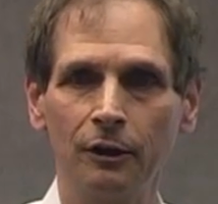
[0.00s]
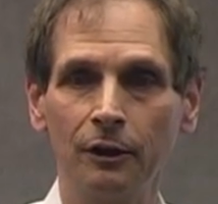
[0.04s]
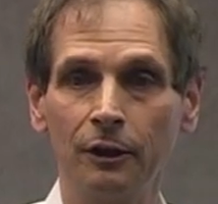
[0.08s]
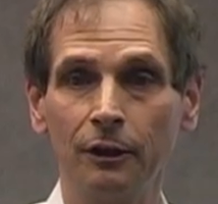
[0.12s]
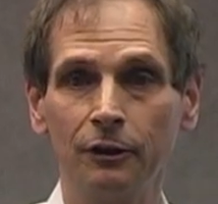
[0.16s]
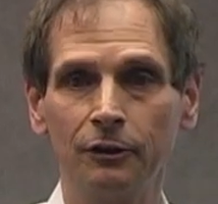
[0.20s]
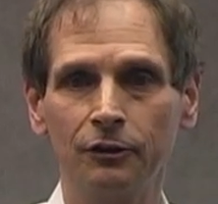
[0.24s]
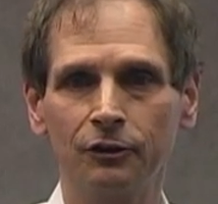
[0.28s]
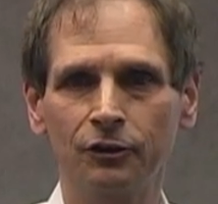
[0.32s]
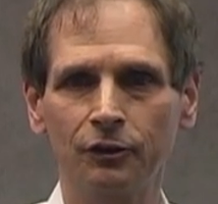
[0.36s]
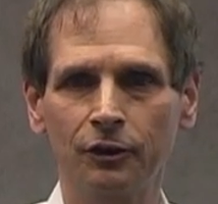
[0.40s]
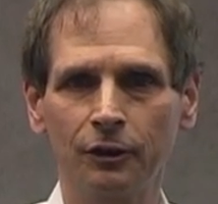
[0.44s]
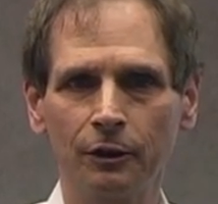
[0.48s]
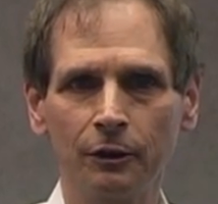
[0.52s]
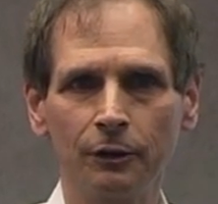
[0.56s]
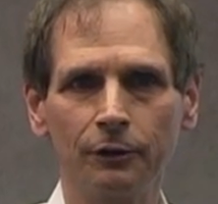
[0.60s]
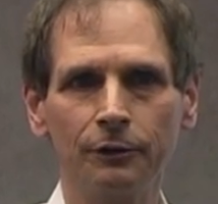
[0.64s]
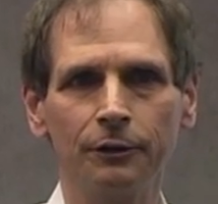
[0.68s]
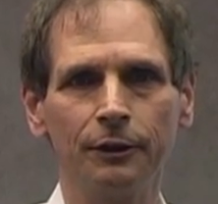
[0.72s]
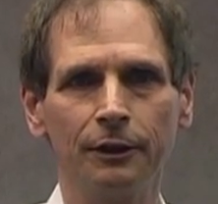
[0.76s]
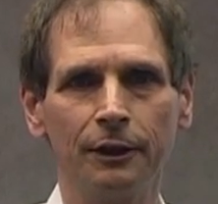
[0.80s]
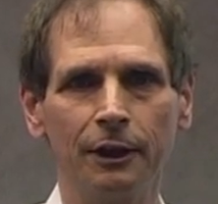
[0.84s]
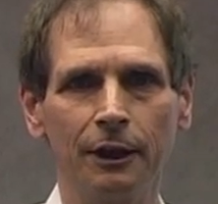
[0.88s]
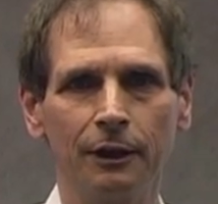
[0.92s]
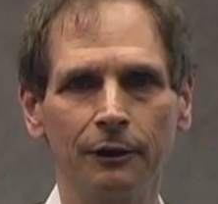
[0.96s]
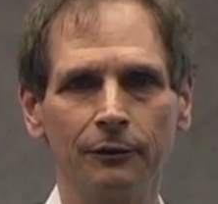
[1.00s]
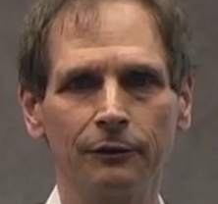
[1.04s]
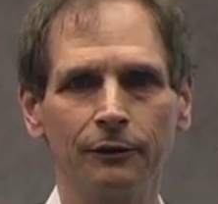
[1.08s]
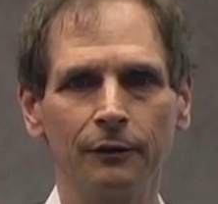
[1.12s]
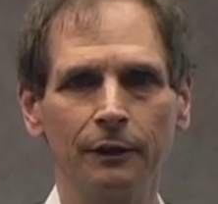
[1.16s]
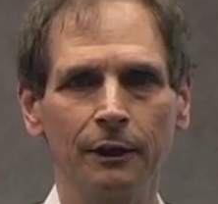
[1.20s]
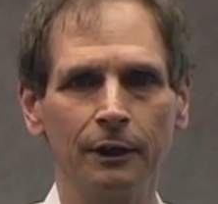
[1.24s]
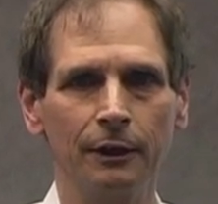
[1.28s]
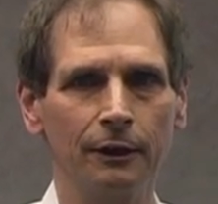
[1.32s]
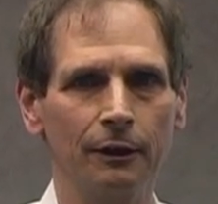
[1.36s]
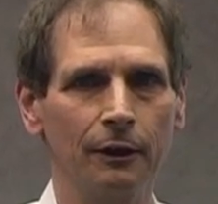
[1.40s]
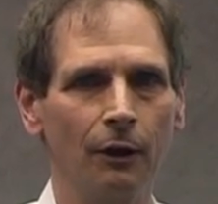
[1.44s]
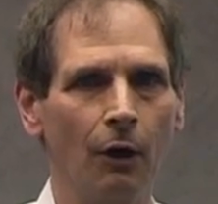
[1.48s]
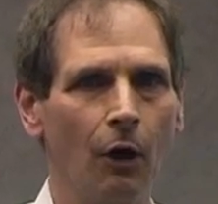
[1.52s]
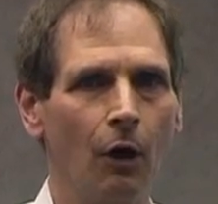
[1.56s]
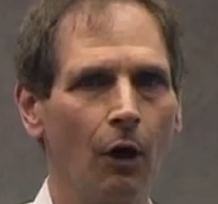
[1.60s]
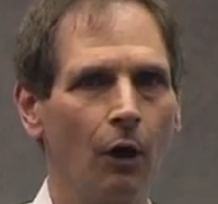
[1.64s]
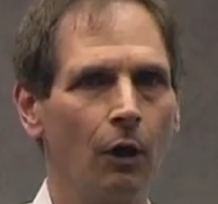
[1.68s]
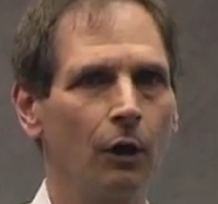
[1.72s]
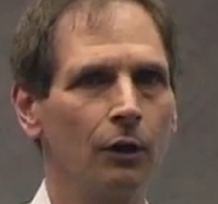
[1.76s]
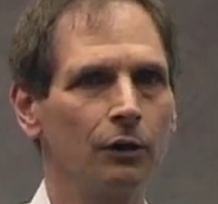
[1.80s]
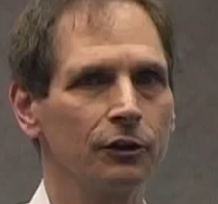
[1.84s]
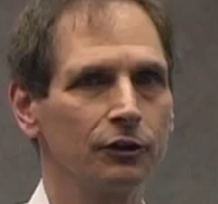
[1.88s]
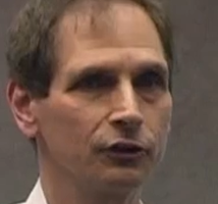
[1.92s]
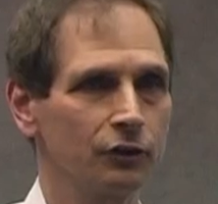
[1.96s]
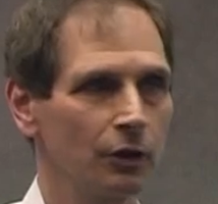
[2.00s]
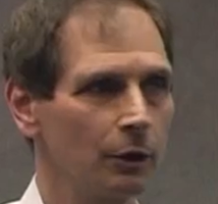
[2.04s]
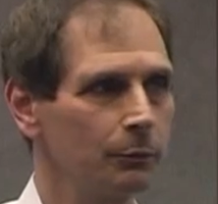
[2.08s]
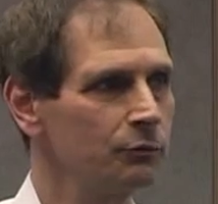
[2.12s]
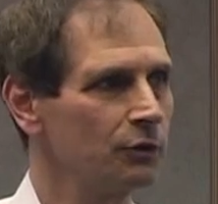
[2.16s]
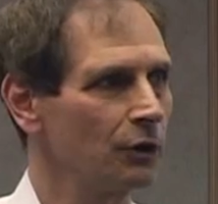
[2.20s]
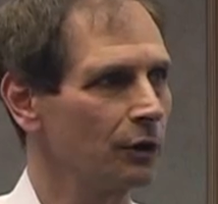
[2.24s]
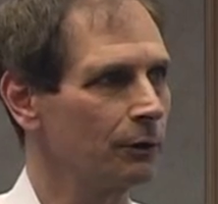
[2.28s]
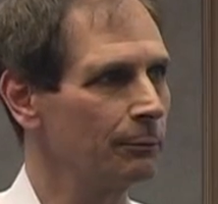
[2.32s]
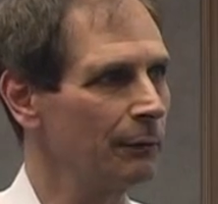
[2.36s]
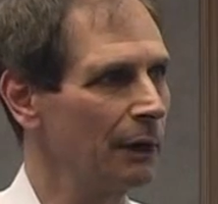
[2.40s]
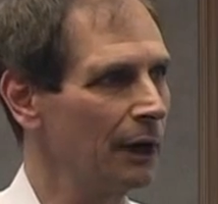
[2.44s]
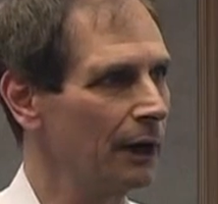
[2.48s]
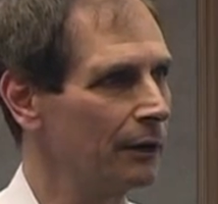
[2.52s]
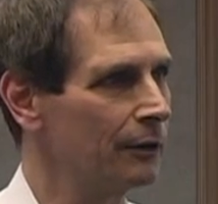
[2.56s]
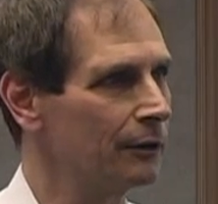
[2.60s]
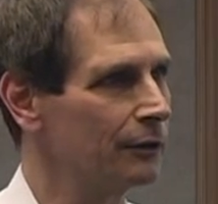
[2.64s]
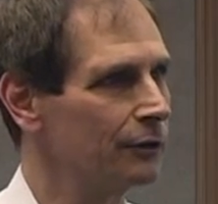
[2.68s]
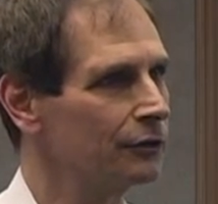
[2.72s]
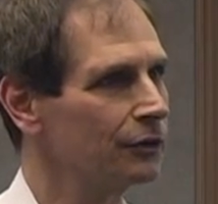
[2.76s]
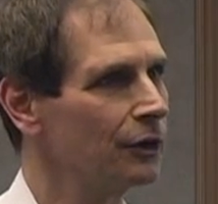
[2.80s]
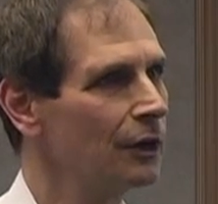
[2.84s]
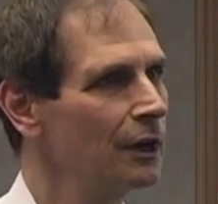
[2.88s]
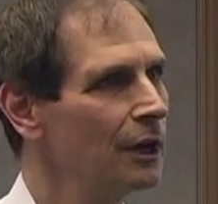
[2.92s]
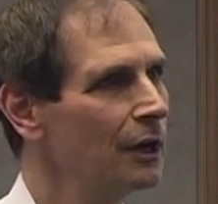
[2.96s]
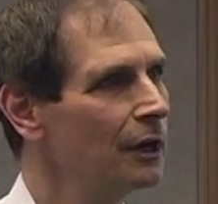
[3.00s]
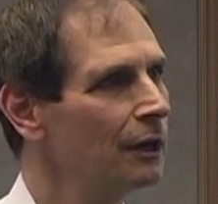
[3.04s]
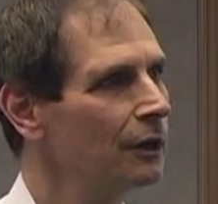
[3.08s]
is skilled enough in all subject matters